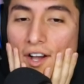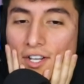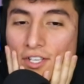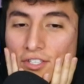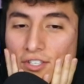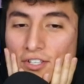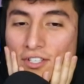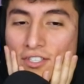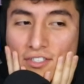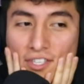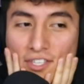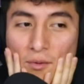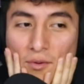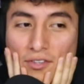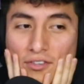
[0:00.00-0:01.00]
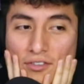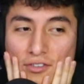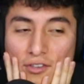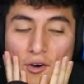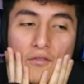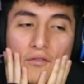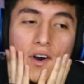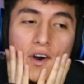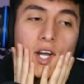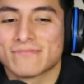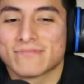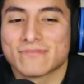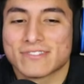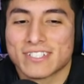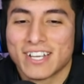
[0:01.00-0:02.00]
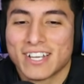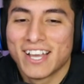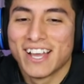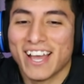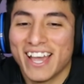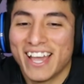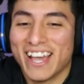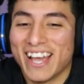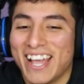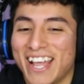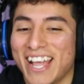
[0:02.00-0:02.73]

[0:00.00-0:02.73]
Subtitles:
Jesus, that was so fun. Hey,